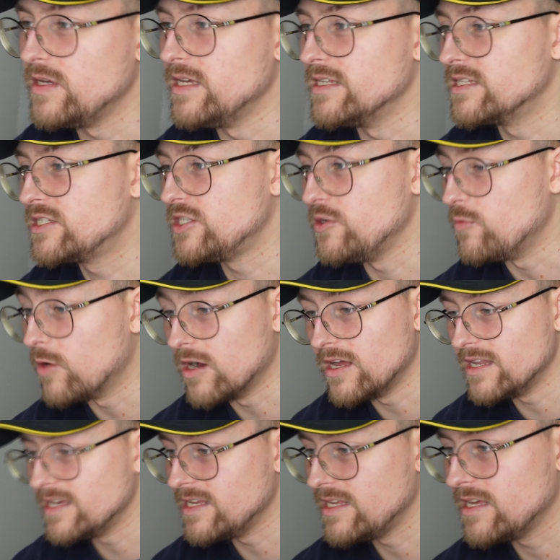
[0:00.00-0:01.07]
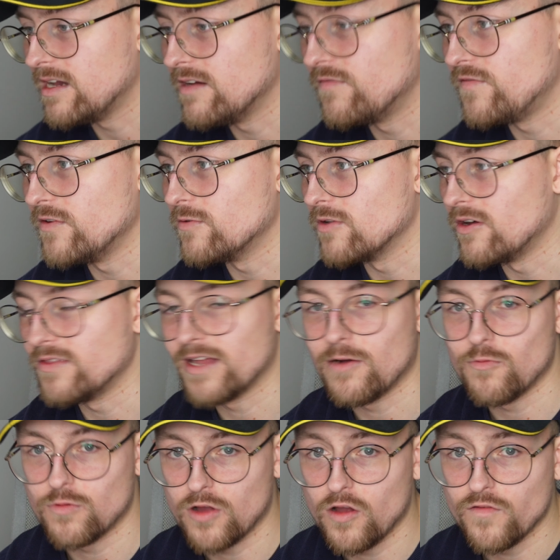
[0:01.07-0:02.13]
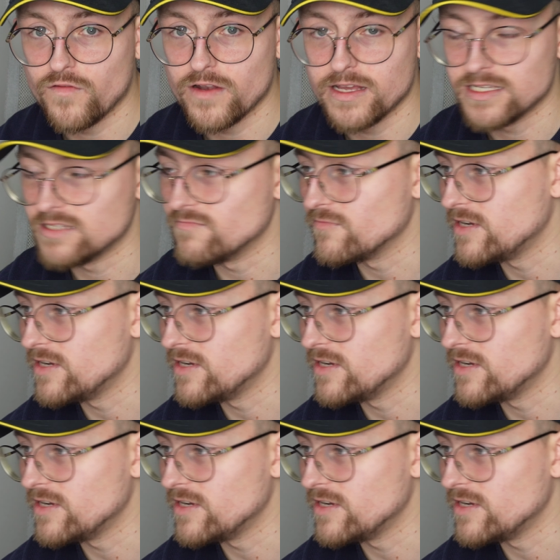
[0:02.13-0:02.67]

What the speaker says: It's too early. I feel like that will go for less than